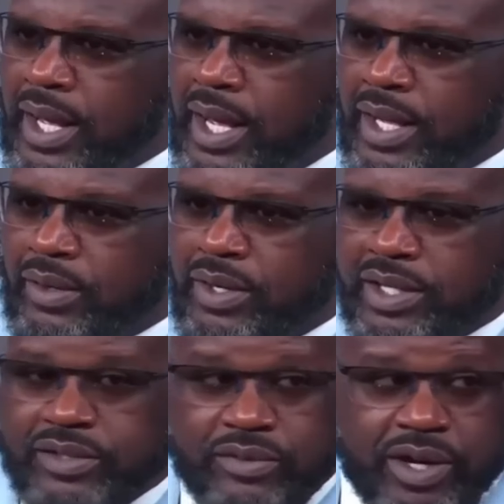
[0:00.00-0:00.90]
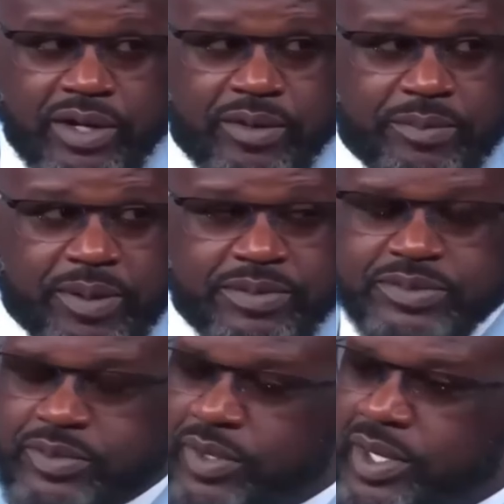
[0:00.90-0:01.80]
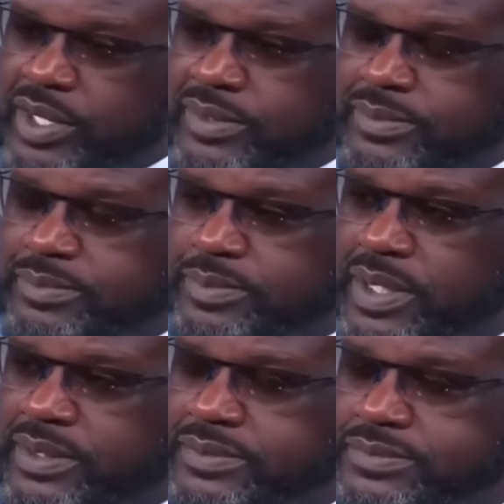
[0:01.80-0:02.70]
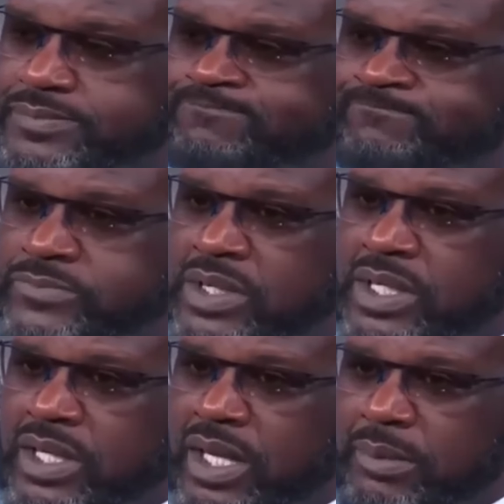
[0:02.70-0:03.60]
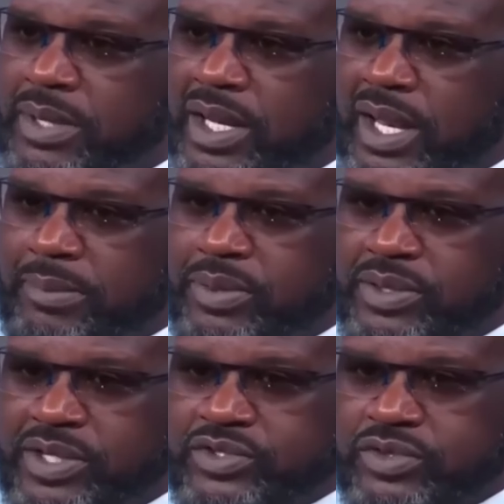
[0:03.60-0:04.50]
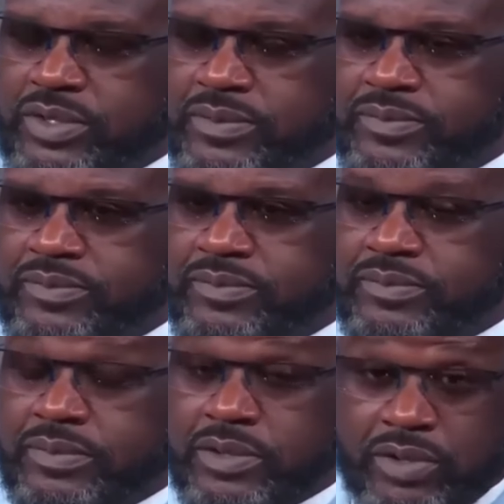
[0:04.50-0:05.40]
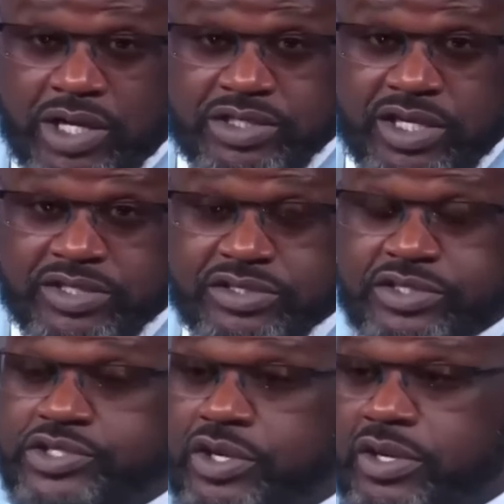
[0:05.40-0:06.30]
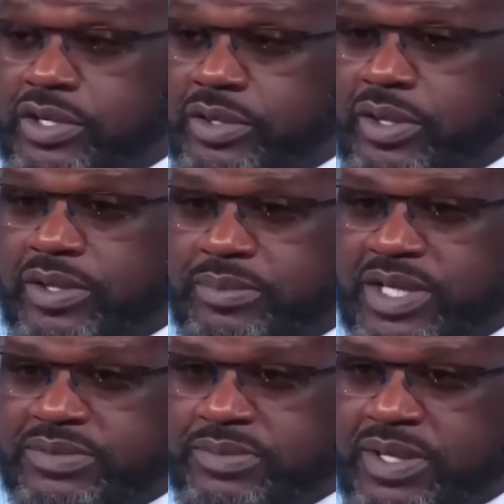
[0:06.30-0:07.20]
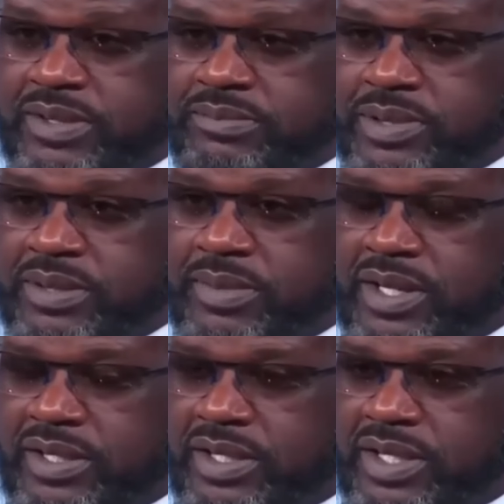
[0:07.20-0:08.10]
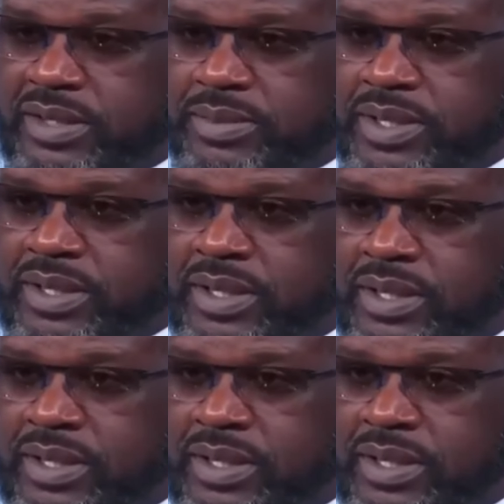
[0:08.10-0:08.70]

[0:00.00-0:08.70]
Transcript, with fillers: I don't like to rain on people's parade, but I'm not happy with this one. Congratulations to Joker, you are the best bad, big man in the league, but